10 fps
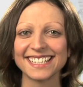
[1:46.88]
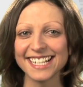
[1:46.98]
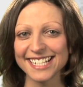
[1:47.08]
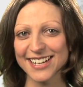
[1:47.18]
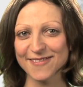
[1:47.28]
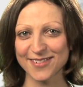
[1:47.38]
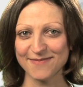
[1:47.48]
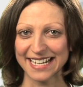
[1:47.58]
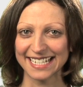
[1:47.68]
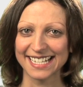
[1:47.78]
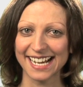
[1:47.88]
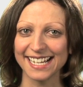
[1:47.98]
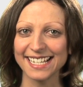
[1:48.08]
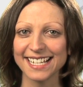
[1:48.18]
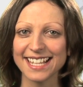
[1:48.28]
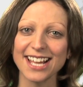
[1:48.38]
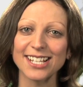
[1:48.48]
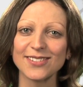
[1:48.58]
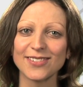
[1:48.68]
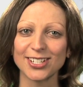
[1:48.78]
That's it from me today.
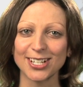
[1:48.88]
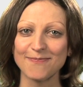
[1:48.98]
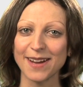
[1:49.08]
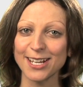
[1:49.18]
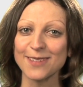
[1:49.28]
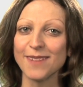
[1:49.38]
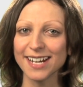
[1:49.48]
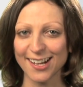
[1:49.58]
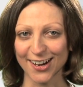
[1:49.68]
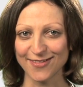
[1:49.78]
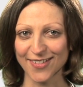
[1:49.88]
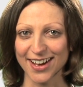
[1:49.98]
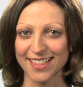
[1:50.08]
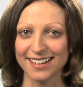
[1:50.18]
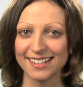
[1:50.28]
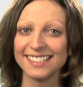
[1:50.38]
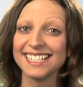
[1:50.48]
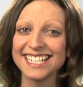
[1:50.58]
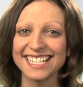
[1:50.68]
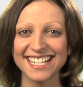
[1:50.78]
Thanks for watching Make Your Money Go Further,
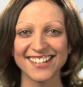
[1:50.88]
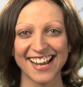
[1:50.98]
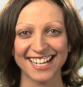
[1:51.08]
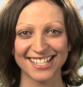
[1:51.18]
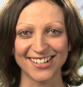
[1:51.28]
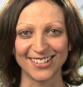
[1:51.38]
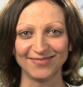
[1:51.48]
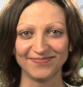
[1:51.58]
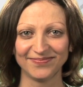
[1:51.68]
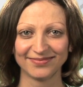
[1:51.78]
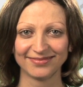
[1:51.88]
and see you next time.